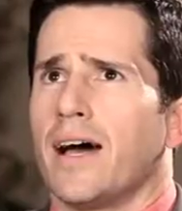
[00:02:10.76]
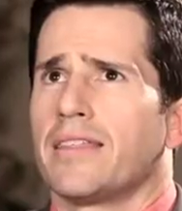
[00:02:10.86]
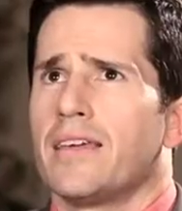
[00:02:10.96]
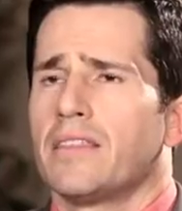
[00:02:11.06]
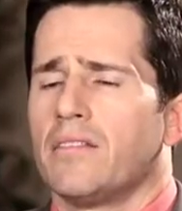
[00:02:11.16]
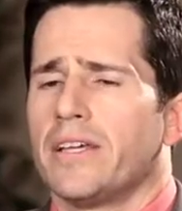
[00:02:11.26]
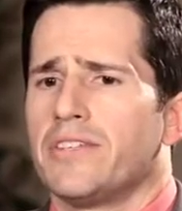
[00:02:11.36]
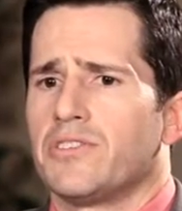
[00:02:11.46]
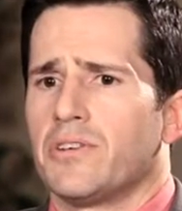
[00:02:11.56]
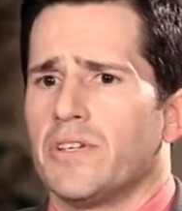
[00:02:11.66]
I think the
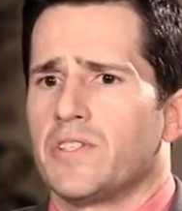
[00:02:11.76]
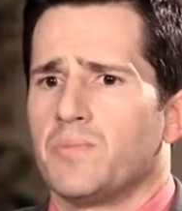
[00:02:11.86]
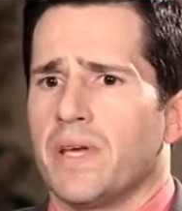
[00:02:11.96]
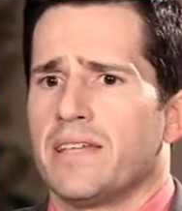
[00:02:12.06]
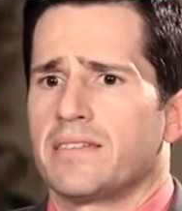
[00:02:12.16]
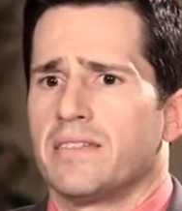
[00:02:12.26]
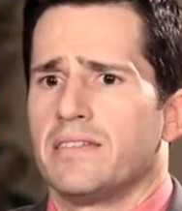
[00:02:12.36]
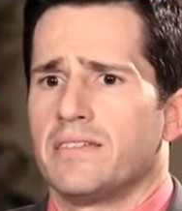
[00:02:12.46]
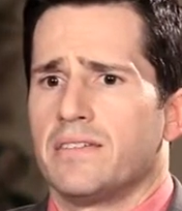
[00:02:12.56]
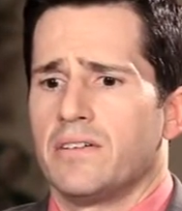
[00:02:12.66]
laser is best
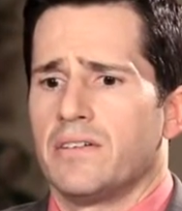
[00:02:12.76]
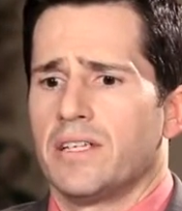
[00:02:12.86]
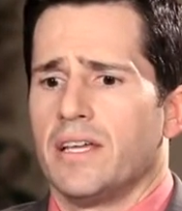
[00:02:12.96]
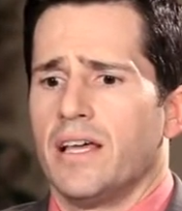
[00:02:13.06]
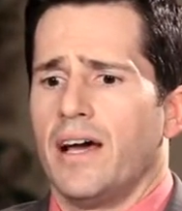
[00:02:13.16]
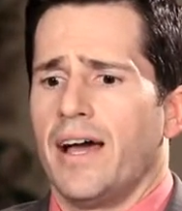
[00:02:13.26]
considered